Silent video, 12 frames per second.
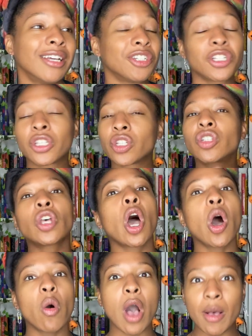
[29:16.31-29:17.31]
Just
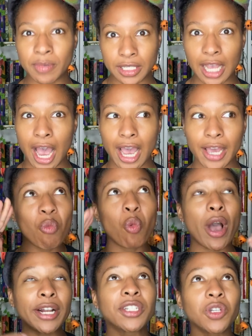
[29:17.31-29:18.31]
so upset. And
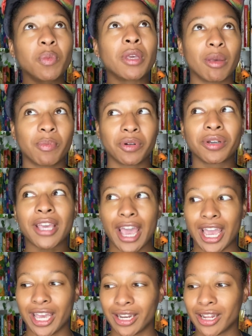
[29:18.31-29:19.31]
what do people
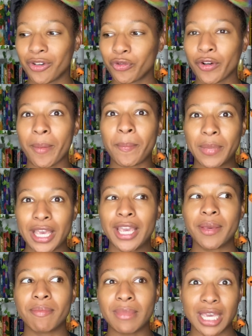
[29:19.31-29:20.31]
gain from
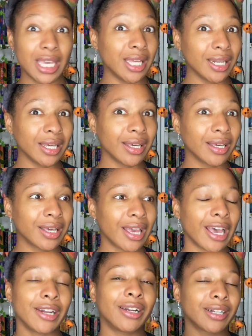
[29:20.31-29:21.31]
being mean
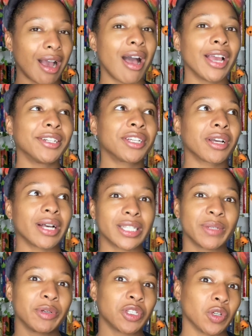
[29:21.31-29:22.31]
and unkind to
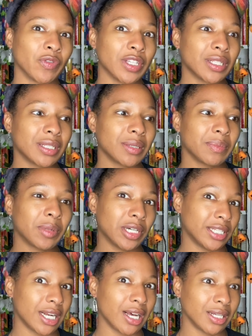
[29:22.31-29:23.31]
customer service
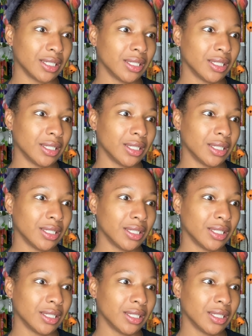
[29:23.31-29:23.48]
personnel?